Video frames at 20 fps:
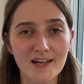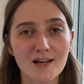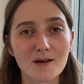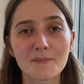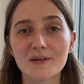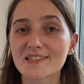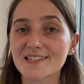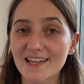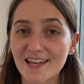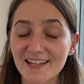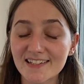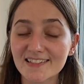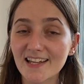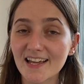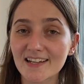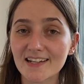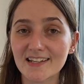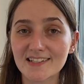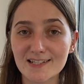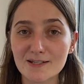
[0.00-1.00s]
But saying
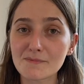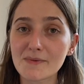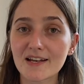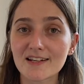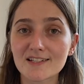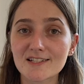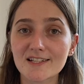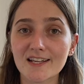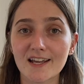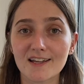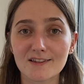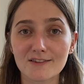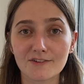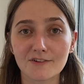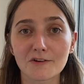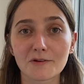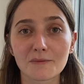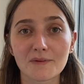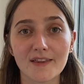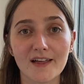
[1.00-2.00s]
that, I did manage to get
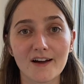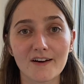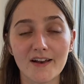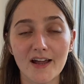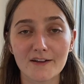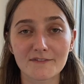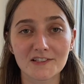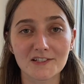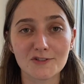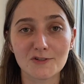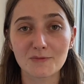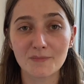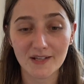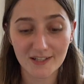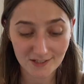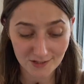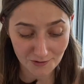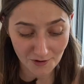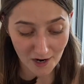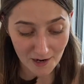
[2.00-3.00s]
through without having too
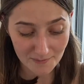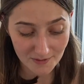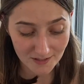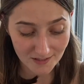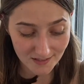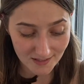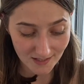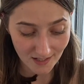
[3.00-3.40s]
many dramas.